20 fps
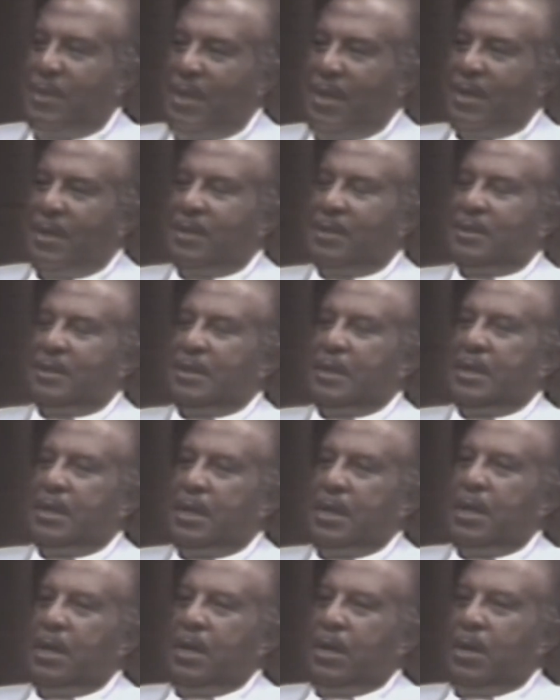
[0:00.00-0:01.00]
Yes.
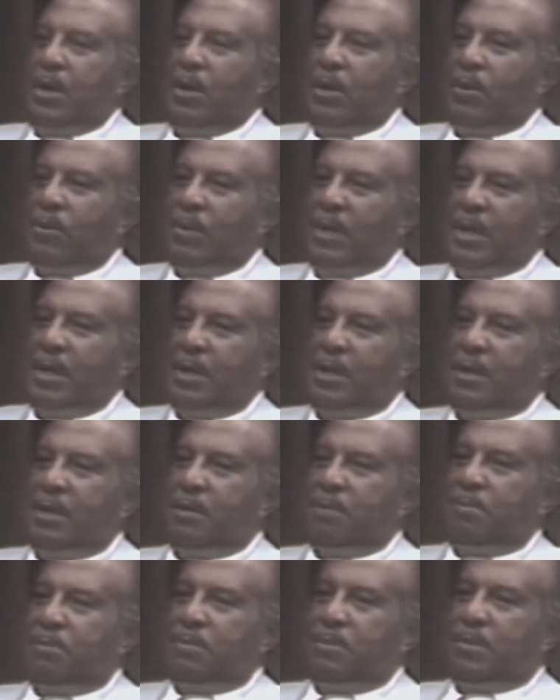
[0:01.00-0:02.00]
All right.
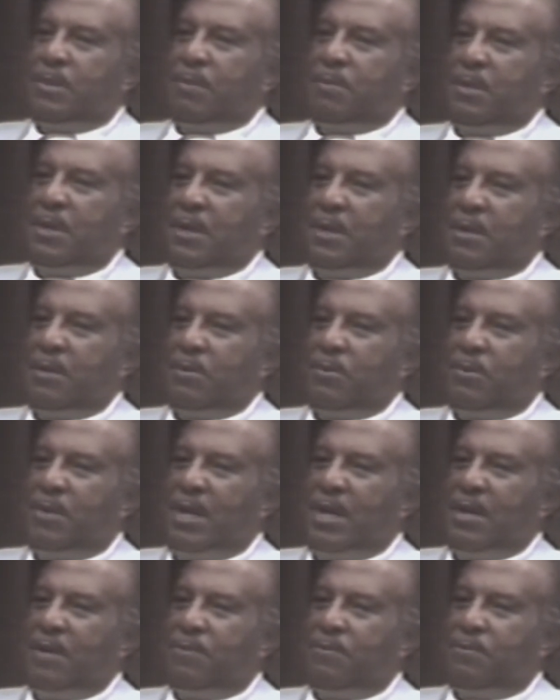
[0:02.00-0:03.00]
My
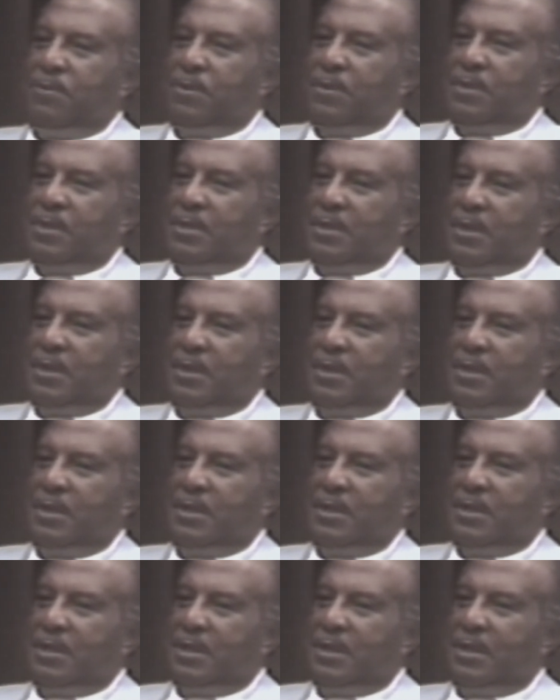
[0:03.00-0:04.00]
wife was
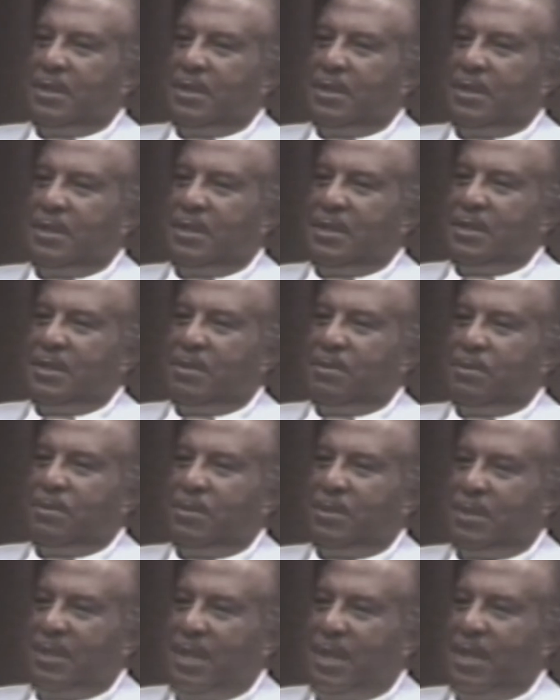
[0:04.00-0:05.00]

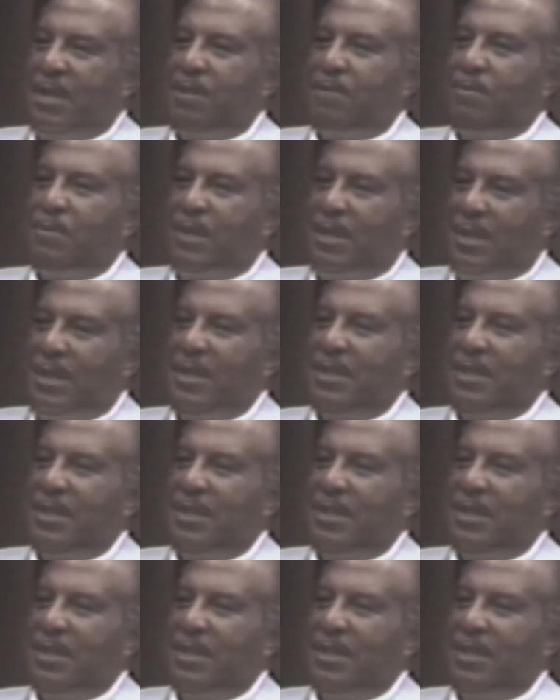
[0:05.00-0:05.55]
named and